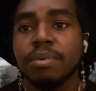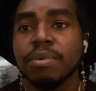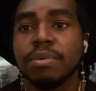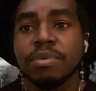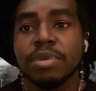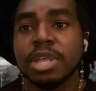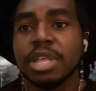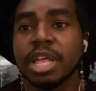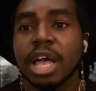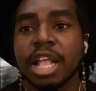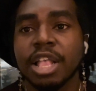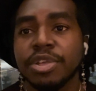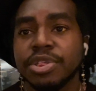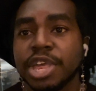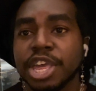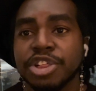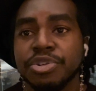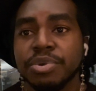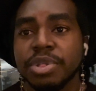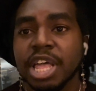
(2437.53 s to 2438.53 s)
with
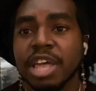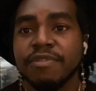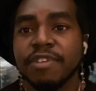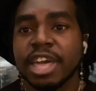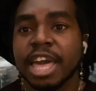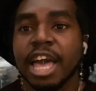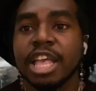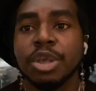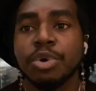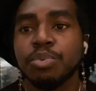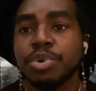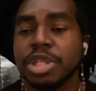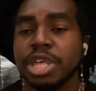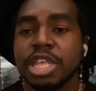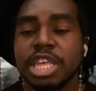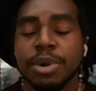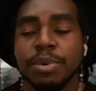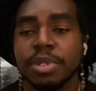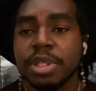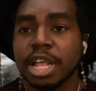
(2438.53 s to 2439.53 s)
autosexual life, like, I don't really
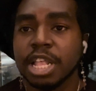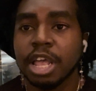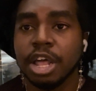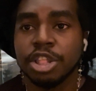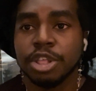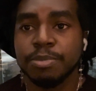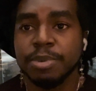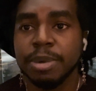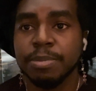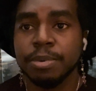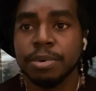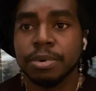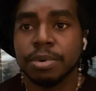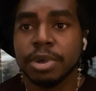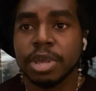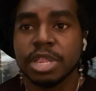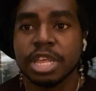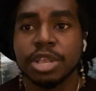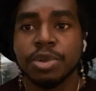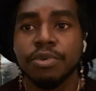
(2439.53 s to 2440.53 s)
deal with a lot of other people
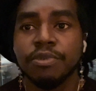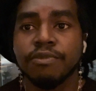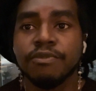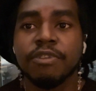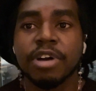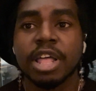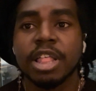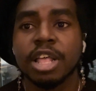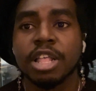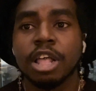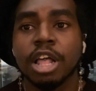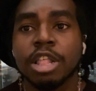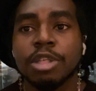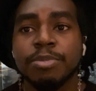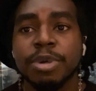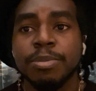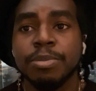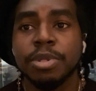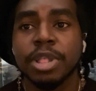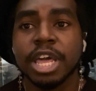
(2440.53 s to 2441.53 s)
because I don't find a lot of other
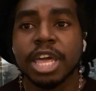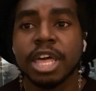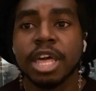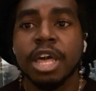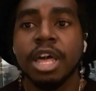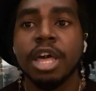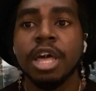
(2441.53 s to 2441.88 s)
people, like,